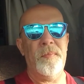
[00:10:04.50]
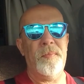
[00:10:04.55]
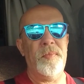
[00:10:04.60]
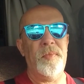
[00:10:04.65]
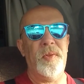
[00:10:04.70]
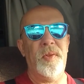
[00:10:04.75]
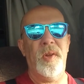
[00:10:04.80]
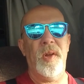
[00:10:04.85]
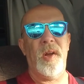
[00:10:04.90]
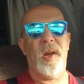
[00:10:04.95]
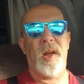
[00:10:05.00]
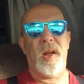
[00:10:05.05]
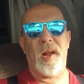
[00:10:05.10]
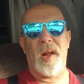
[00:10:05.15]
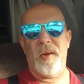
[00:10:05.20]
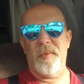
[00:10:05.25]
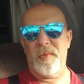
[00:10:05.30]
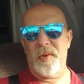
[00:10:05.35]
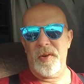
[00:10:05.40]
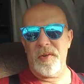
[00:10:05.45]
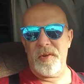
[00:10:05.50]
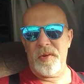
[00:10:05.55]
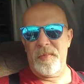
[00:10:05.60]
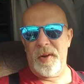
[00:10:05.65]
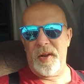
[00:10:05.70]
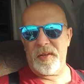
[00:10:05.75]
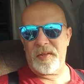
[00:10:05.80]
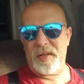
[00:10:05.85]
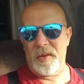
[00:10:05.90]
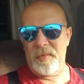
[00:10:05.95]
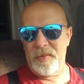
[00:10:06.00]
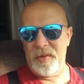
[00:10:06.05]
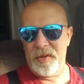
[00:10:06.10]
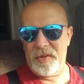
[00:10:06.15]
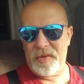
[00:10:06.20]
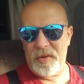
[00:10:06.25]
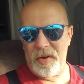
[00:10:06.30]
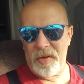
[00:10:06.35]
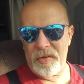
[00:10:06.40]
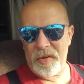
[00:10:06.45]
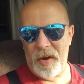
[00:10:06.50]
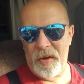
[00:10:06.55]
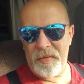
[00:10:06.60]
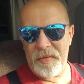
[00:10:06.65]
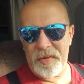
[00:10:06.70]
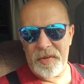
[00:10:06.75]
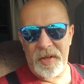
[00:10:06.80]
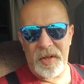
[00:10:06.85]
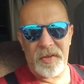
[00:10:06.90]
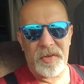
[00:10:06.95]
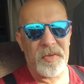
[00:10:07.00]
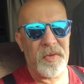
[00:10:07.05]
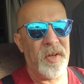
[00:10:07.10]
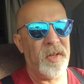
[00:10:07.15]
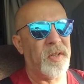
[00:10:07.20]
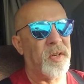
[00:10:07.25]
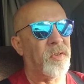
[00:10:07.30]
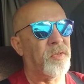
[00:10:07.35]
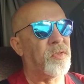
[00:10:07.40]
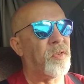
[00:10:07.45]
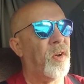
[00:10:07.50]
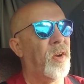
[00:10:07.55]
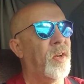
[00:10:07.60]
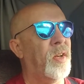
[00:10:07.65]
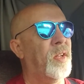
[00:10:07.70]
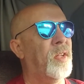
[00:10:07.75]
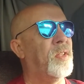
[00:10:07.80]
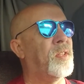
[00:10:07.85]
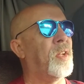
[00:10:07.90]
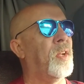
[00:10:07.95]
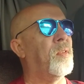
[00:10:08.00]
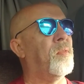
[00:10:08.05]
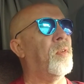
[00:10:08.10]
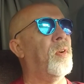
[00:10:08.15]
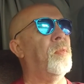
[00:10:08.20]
You know, I wonder about some of these truck drivers that treat their trainees that way,